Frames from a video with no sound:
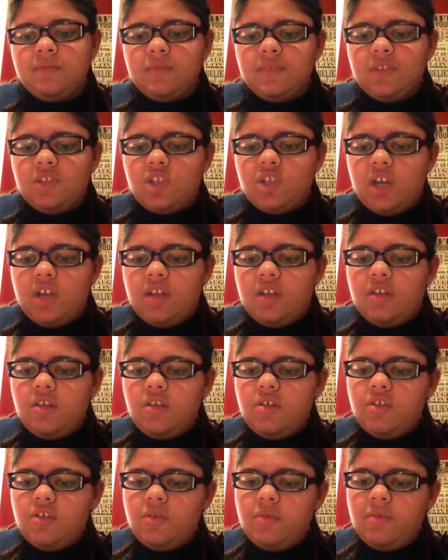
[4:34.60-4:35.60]
Jonathan
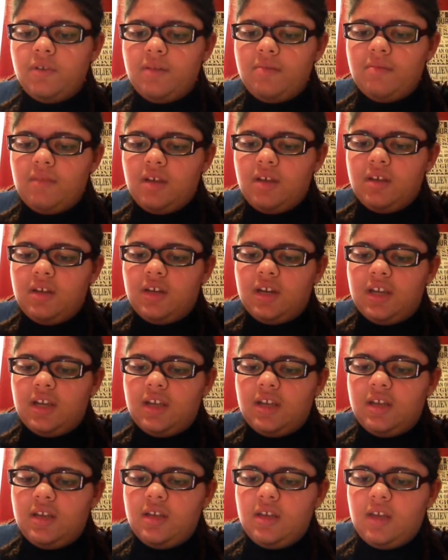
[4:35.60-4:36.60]
looked over at
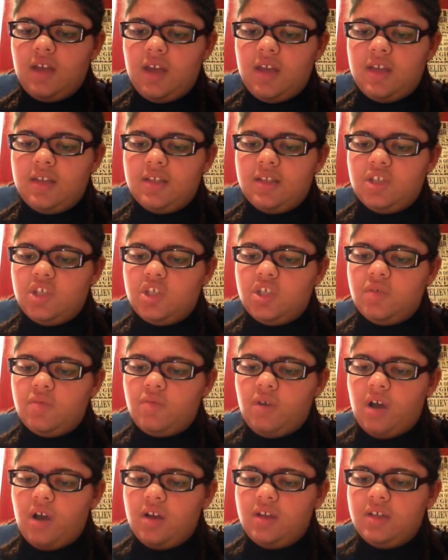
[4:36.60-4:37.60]
Melody as she
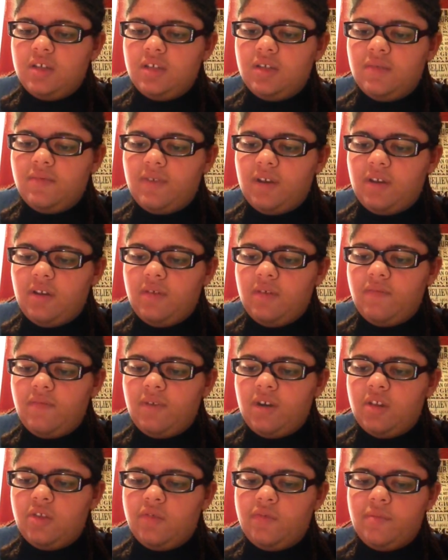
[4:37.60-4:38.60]
walked to the very
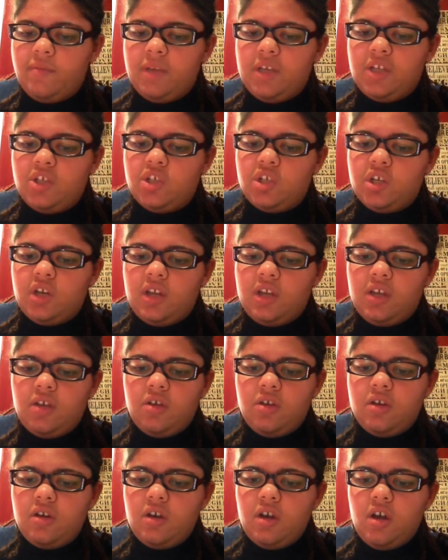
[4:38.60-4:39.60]
front of the formation and
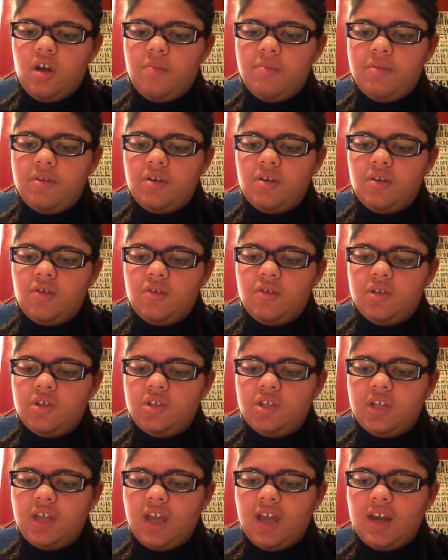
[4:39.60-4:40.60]
couldn't help but notice
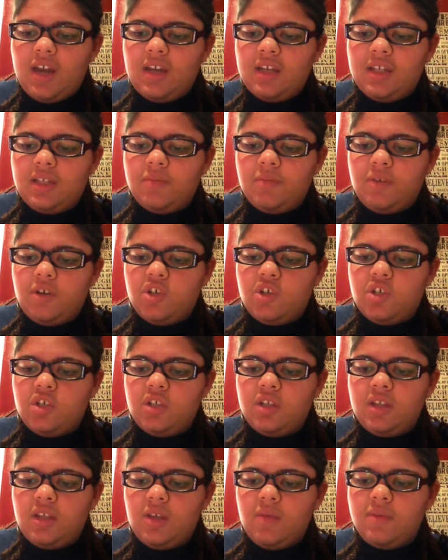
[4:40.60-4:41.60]
she had an
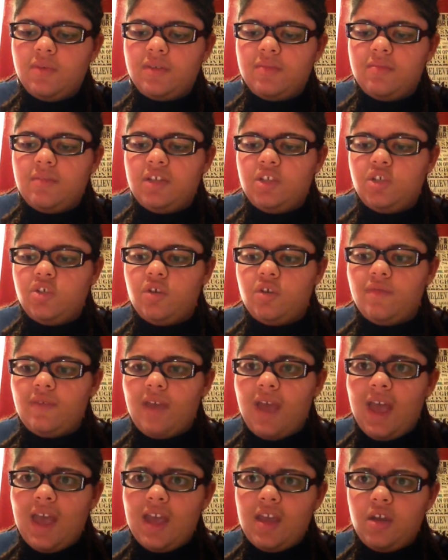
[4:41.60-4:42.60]
expression that was a mixture of
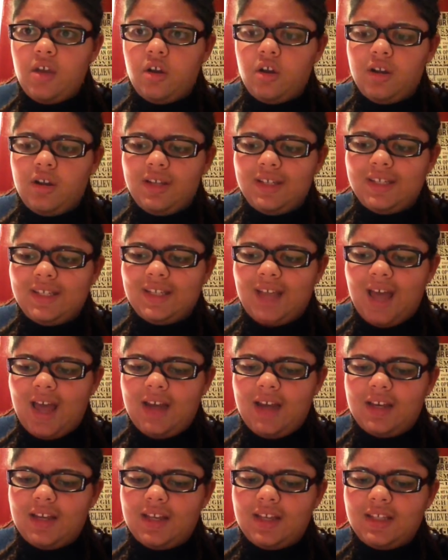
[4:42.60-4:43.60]
anger and
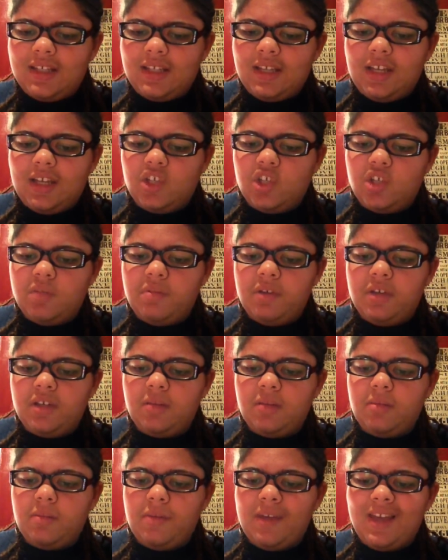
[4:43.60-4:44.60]
sadness as she picked
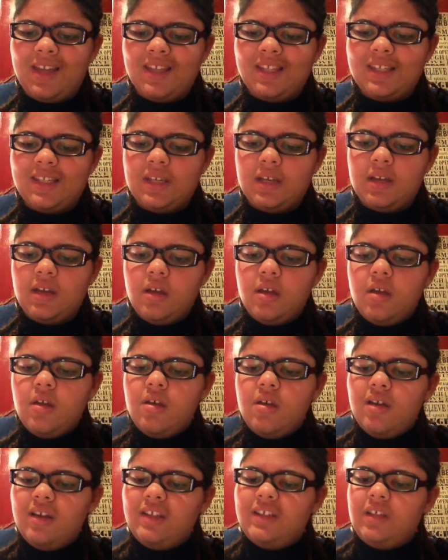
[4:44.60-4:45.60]
up the pace.
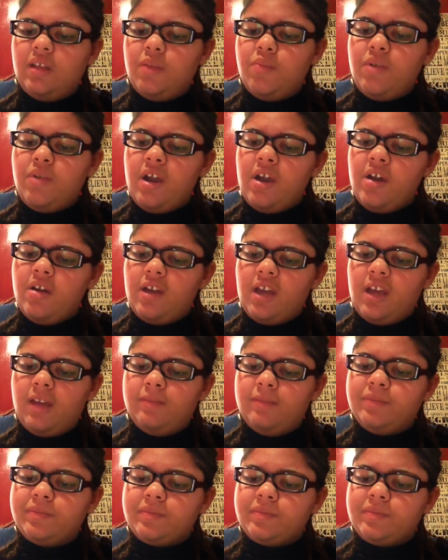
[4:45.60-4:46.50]
Until the prior night,